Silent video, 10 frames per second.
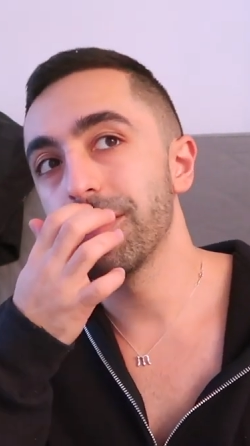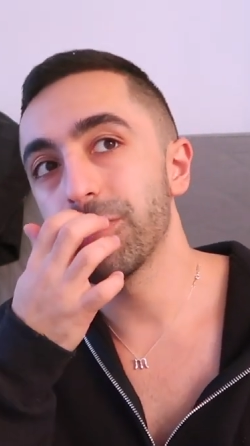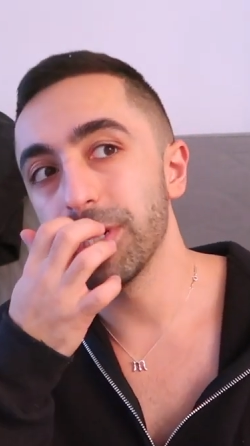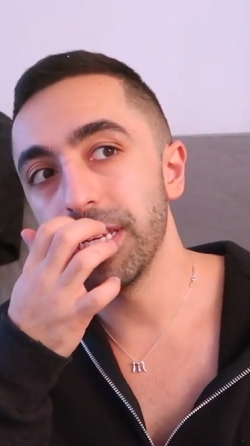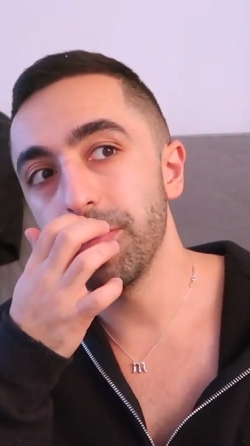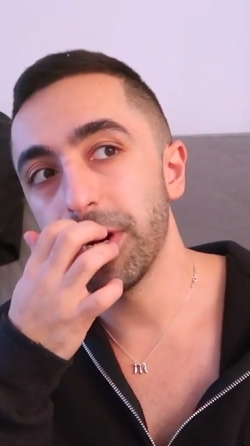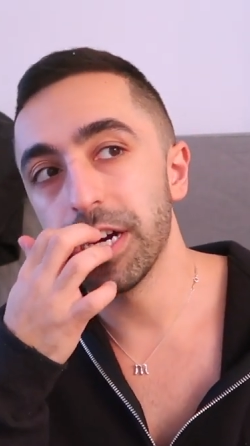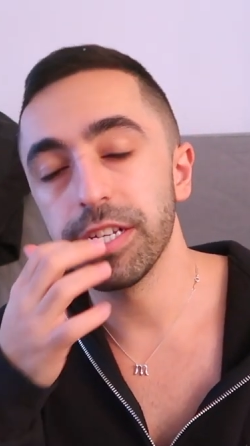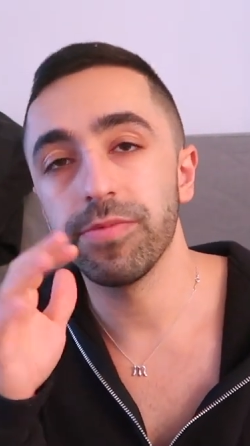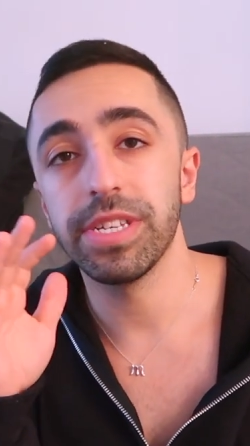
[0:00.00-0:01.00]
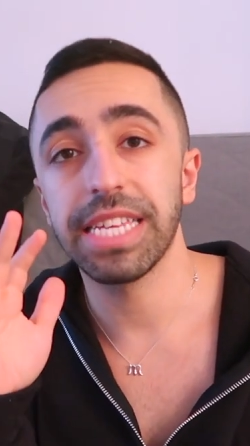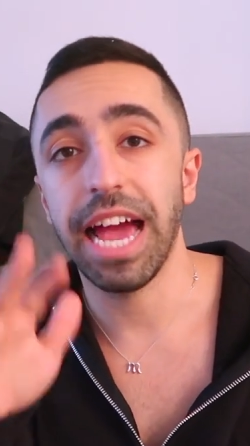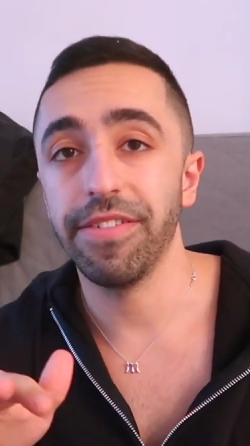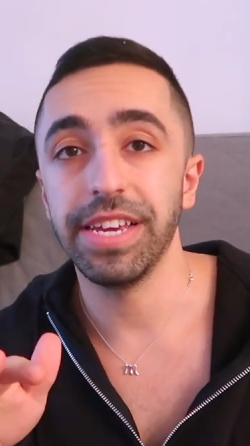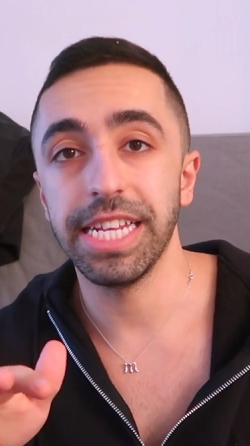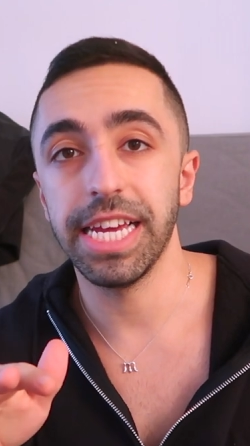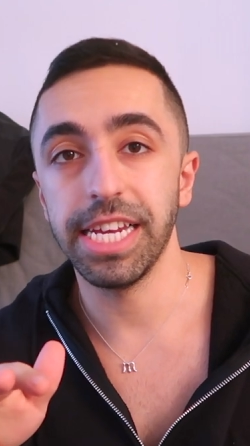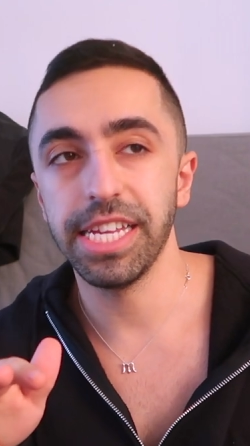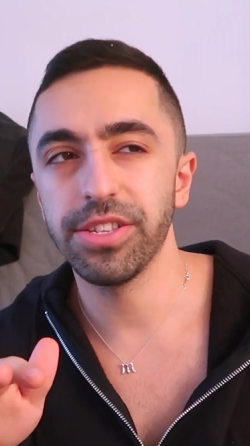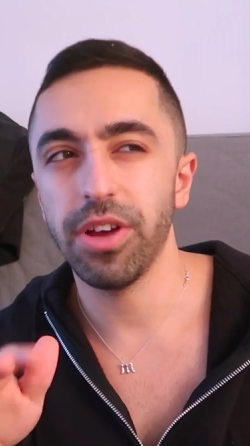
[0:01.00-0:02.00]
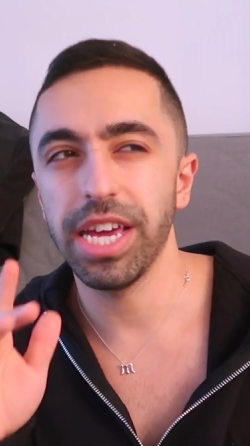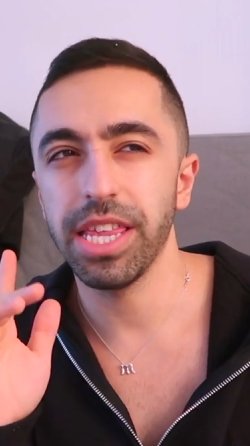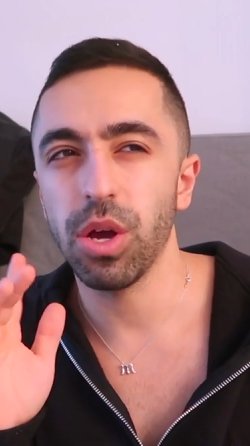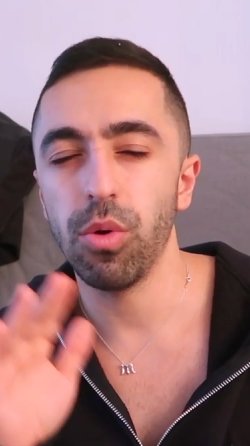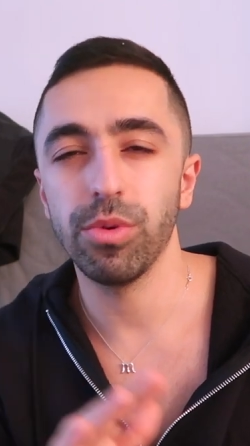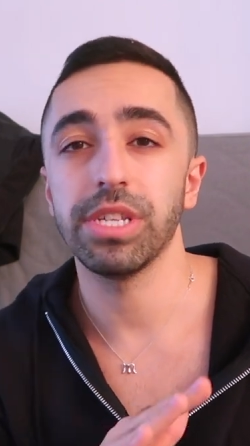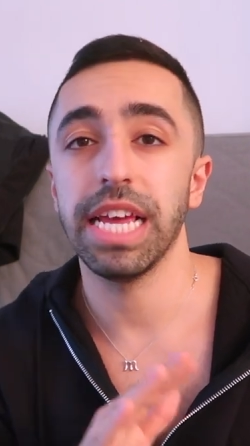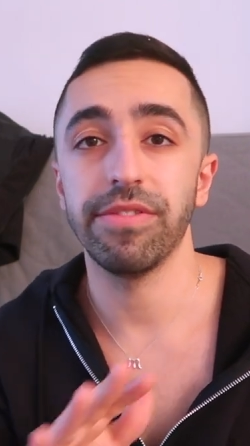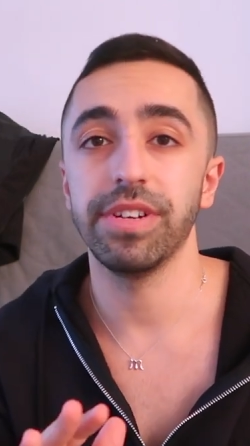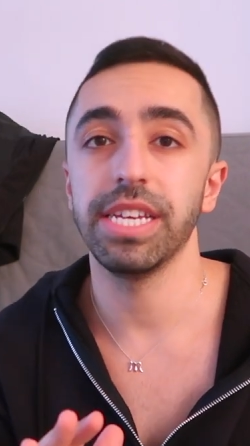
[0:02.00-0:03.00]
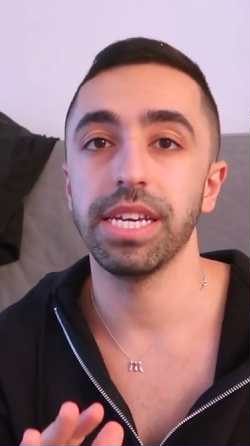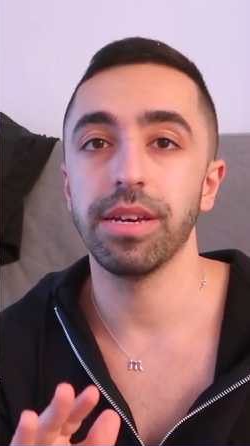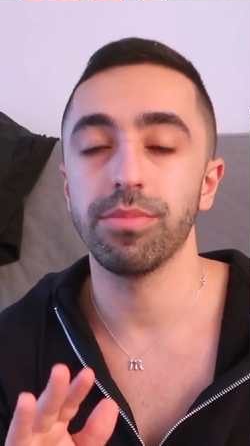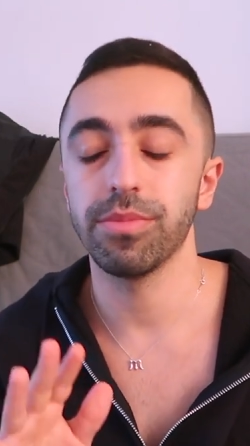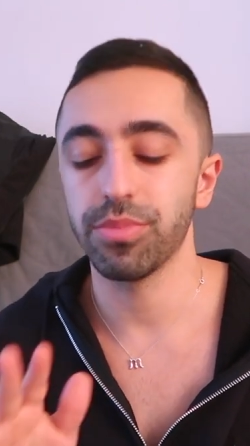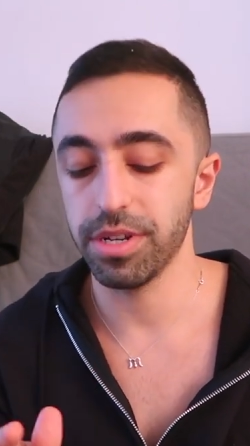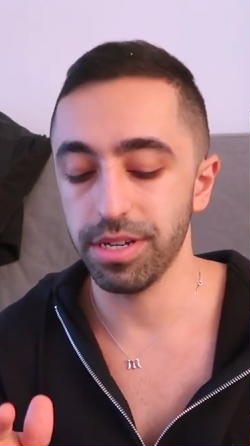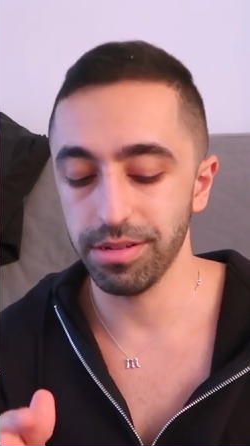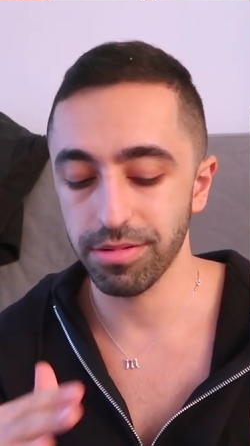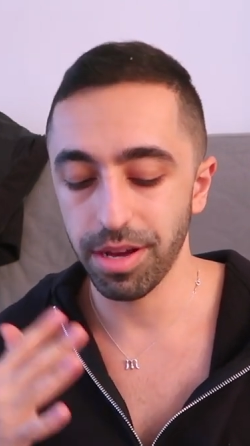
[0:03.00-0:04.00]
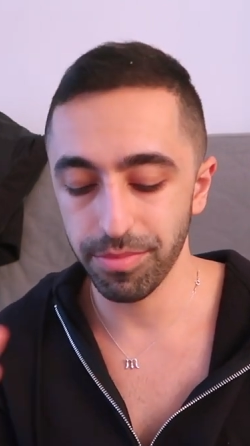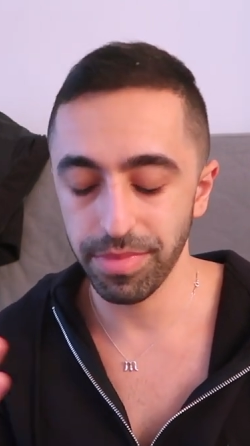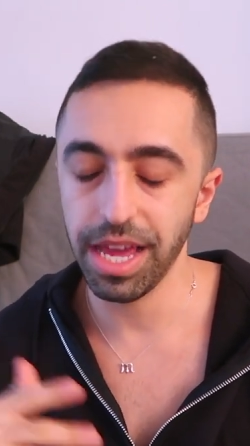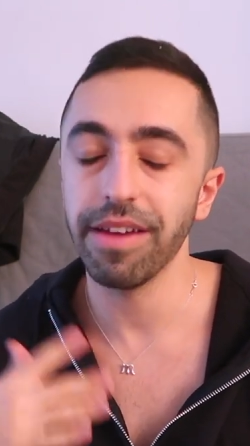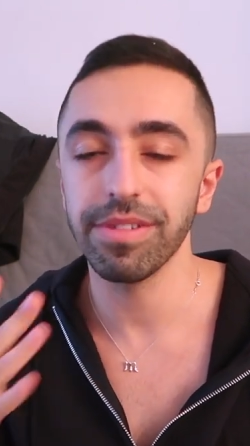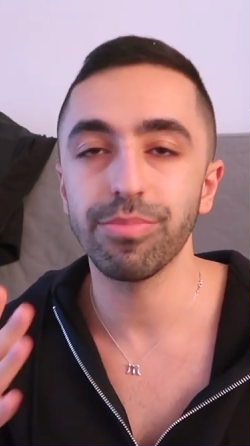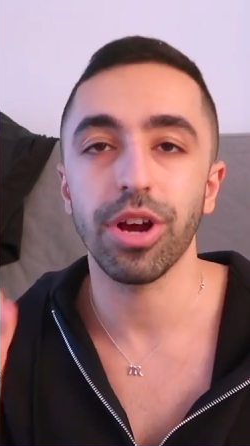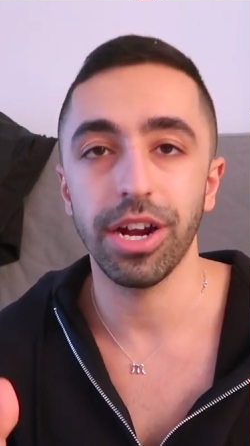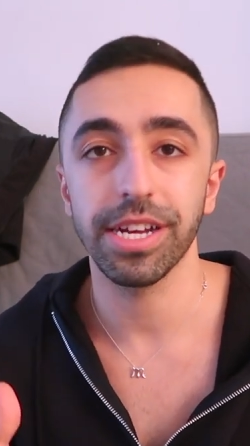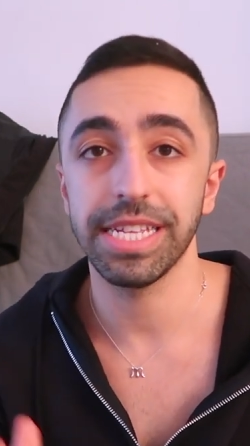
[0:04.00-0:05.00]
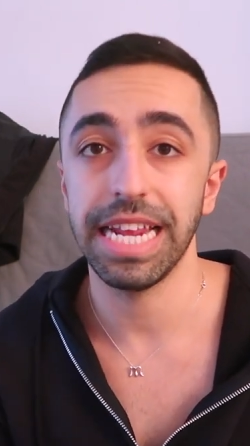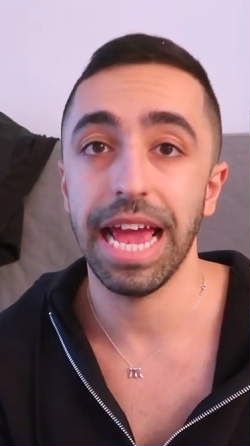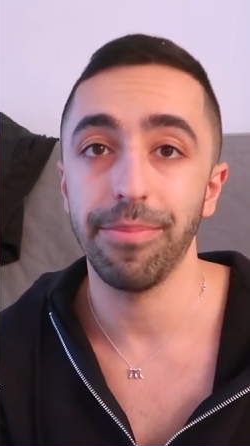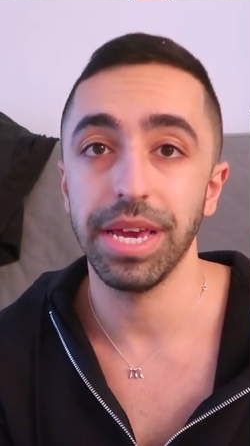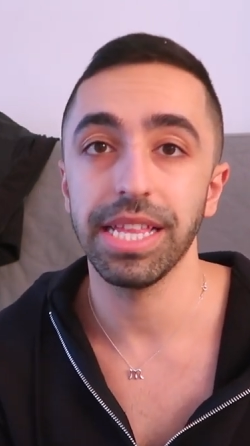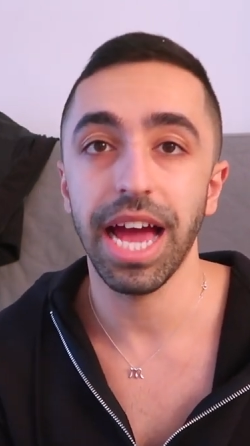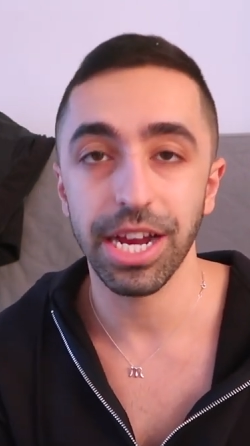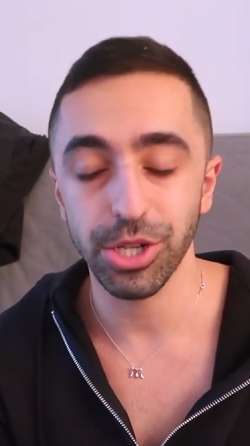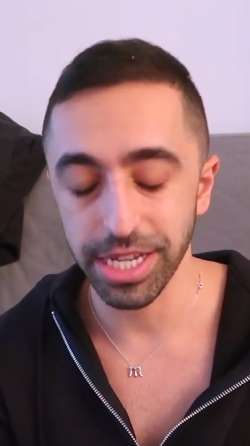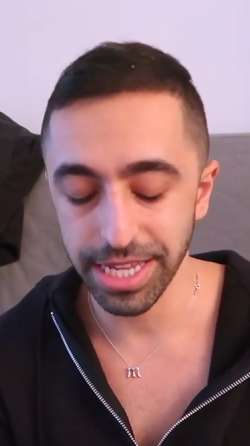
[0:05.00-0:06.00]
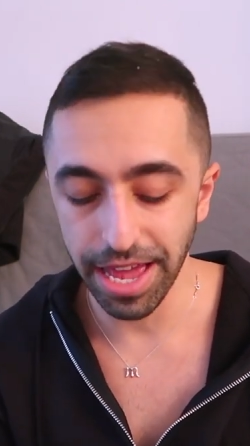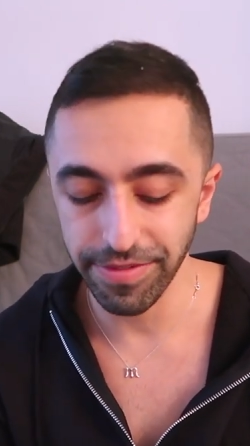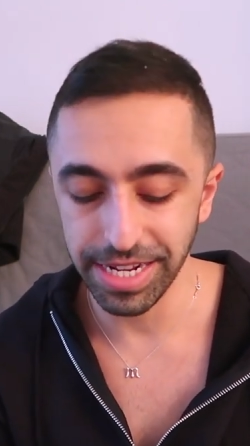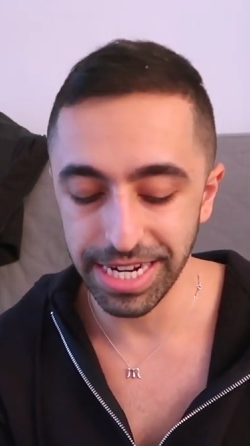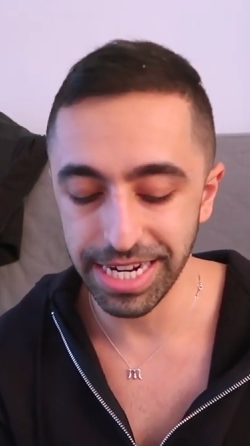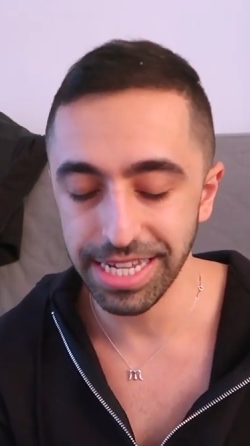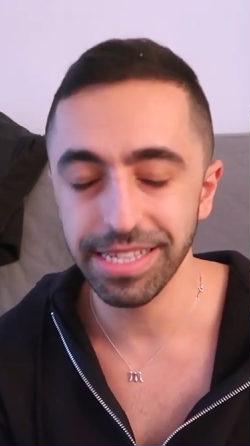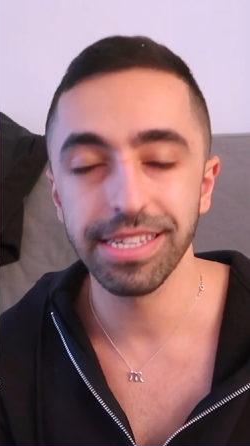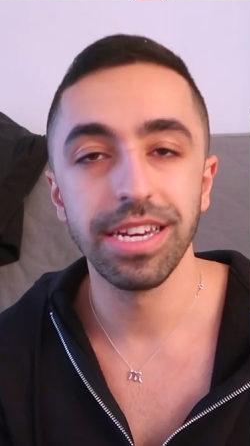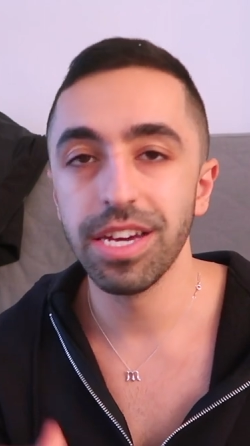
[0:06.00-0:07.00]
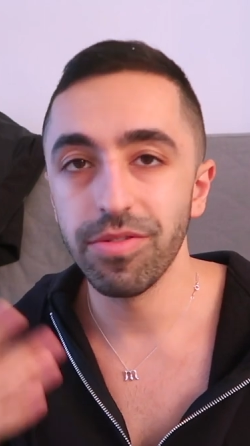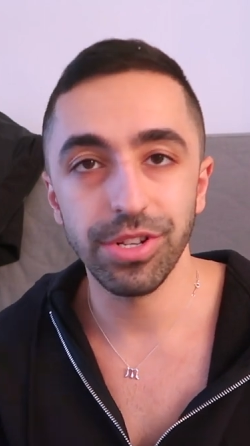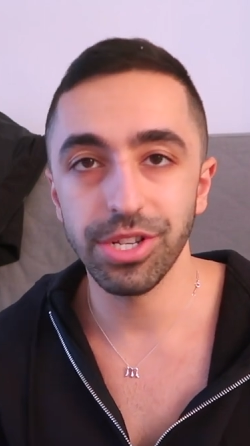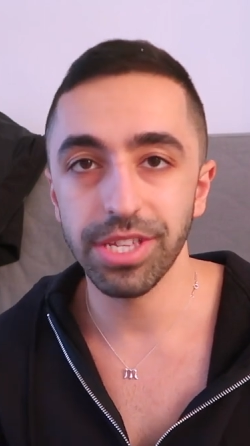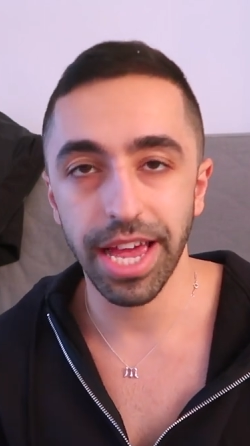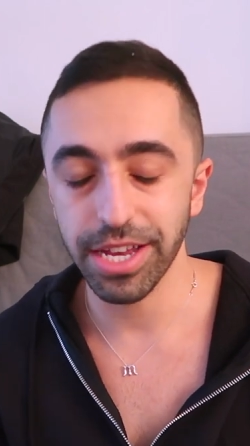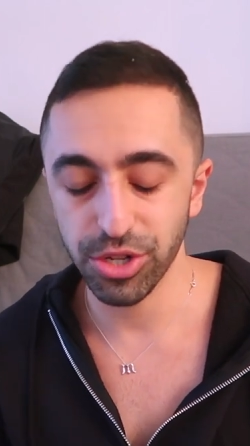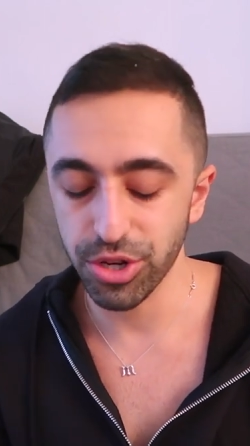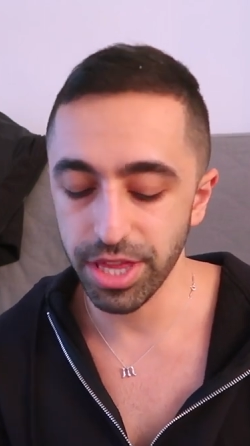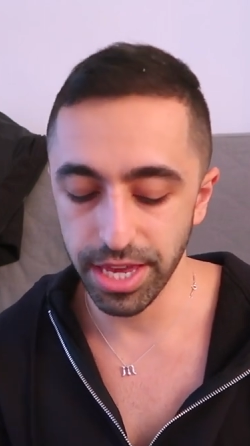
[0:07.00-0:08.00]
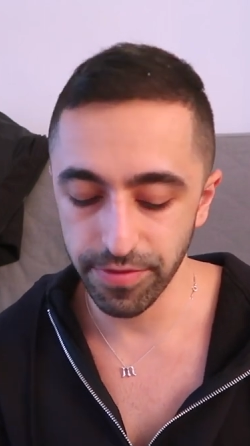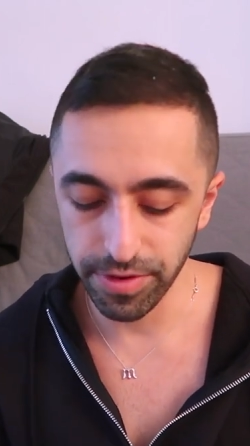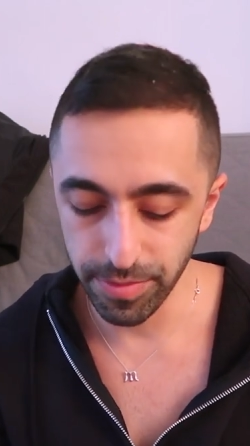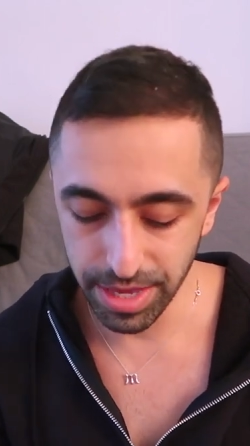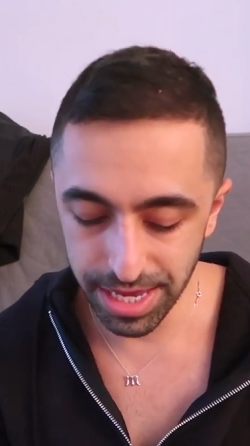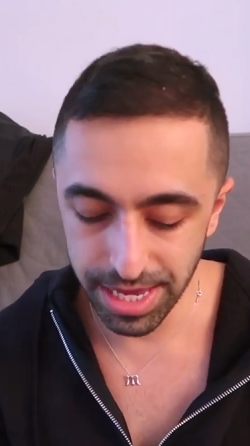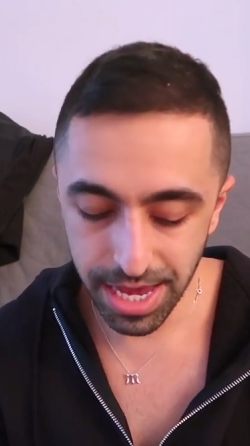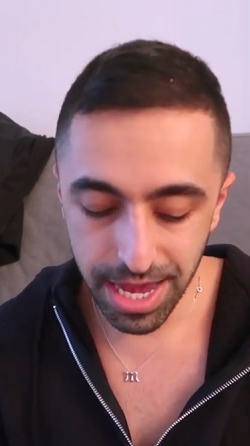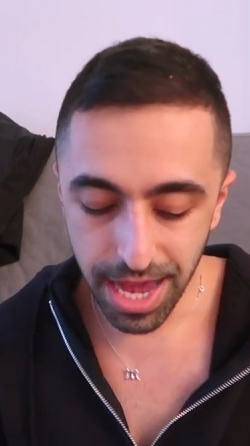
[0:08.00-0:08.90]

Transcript: protein bars with caffeine in it, so I think almost every uh, com every product that they have made actually has caffeine in it, which is extra thing for me.